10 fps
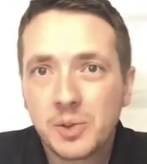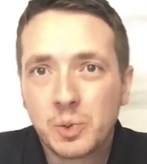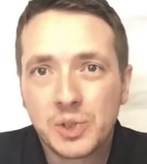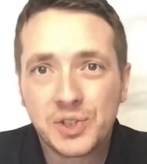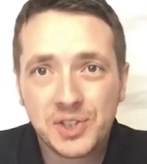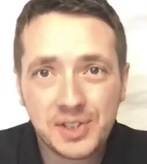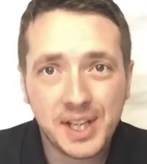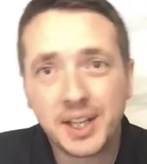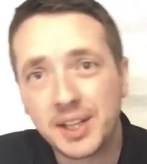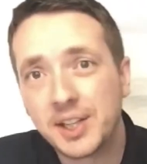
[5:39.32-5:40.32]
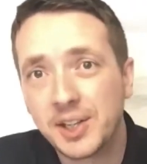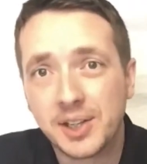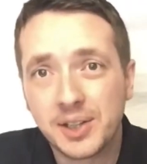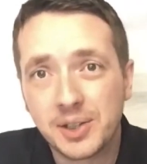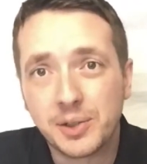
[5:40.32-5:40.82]
once I've taken
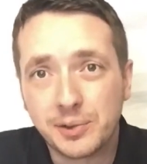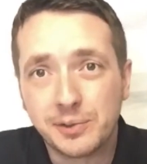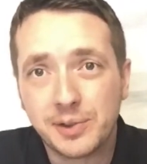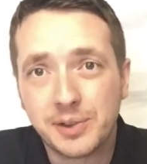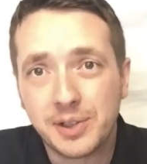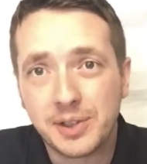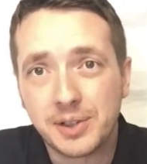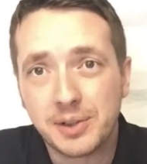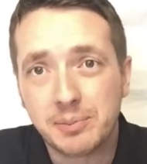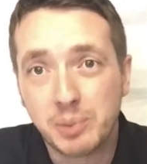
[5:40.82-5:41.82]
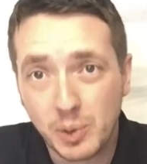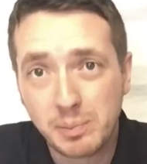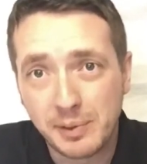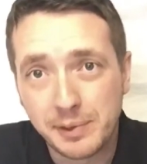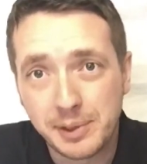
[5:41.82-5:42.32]
care of the bolt
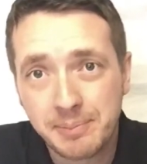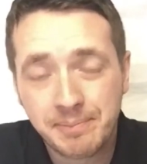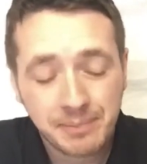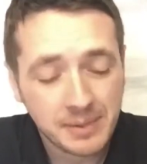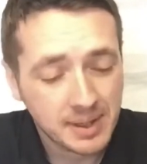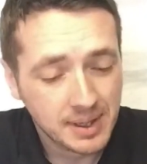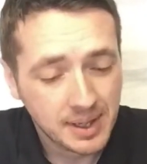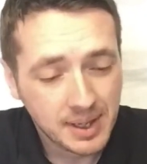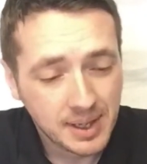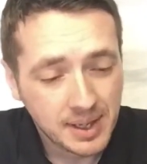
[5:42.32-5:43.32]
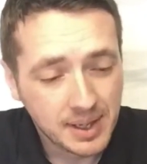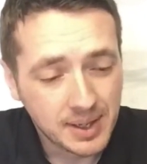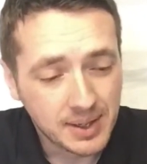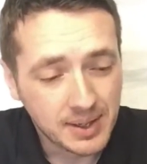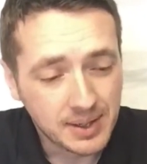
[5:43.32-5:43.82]
buffer
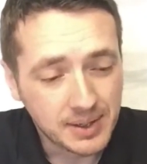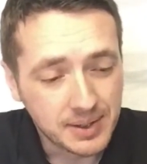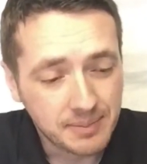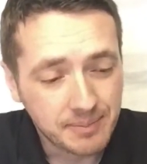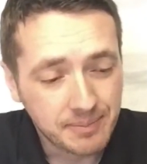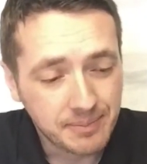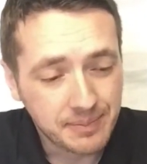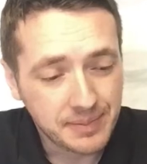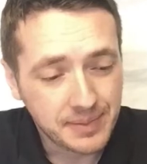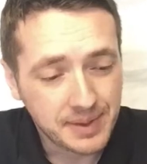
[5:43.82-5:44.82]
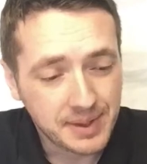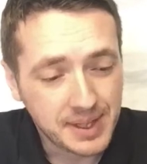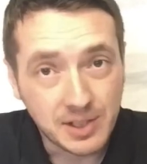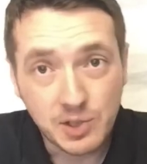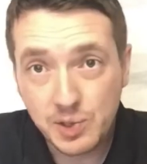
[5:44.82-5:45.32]
and the
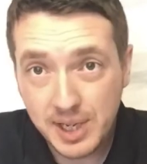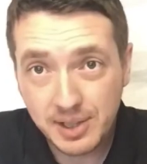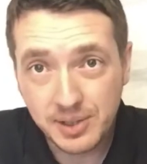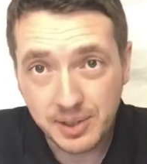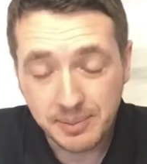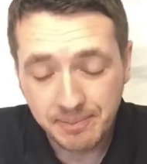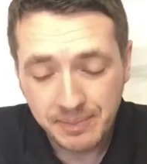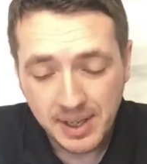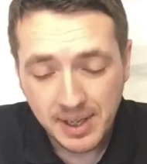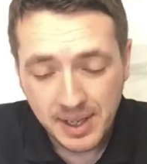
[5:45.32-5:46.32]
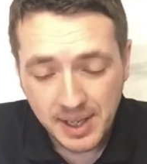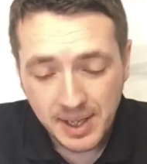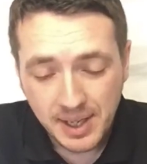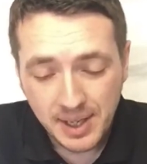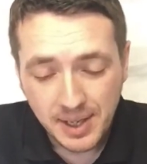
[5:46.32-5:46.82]
extractor,
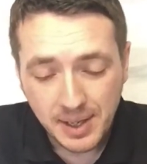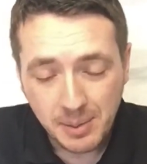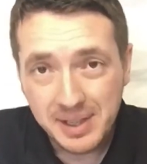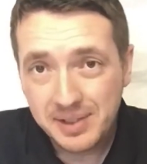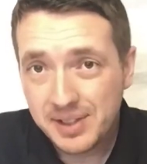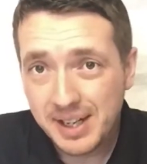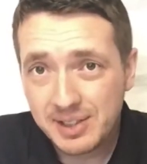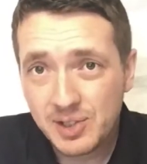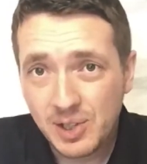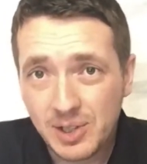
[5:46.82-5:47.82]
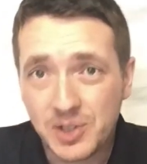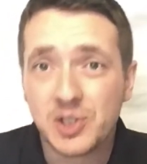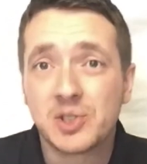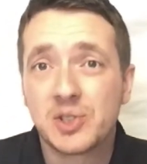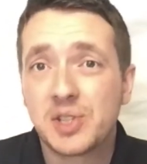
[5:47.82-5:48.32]
I made the next
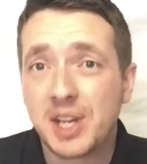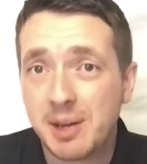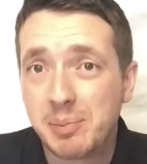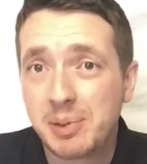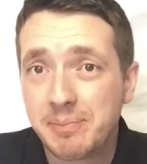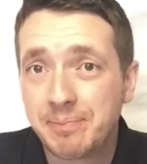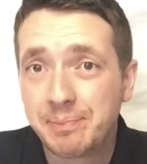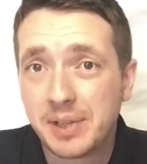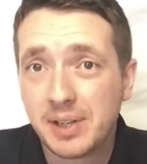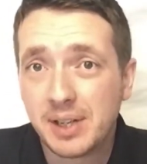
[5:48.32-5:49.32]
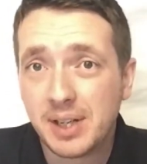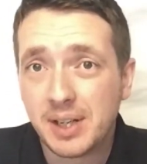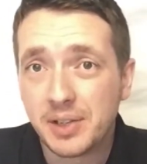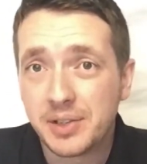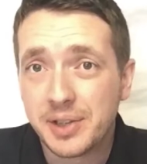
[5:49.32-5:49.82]
logical step,
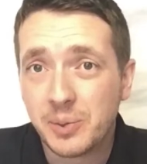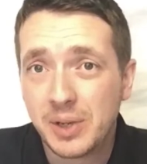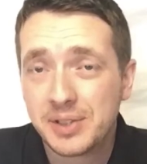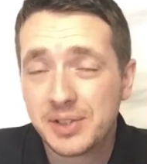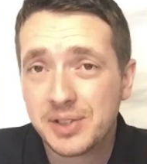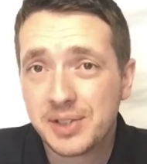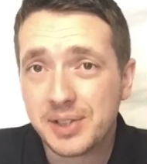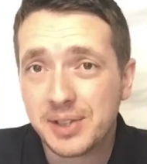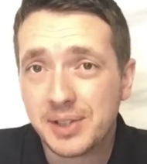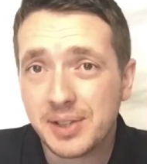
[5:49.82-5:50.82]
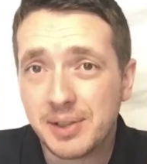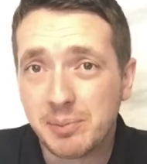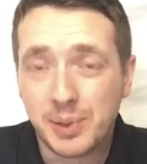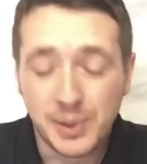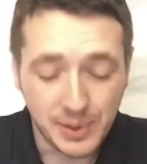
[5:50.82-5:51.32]
and I wanted to
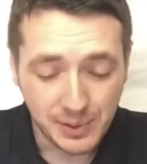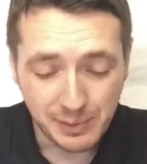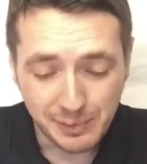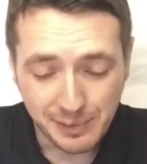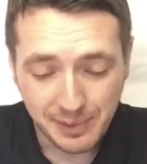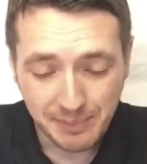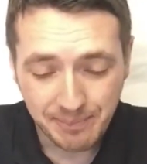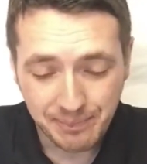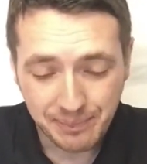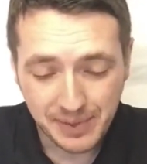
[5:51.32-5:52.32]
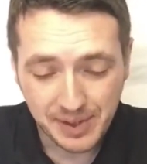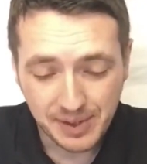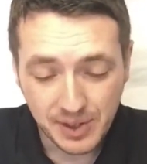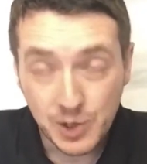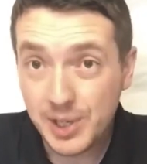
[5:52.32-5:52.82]
improve the
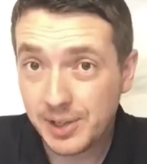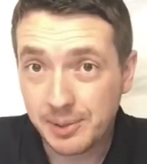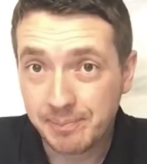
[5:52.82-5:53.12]
trigger.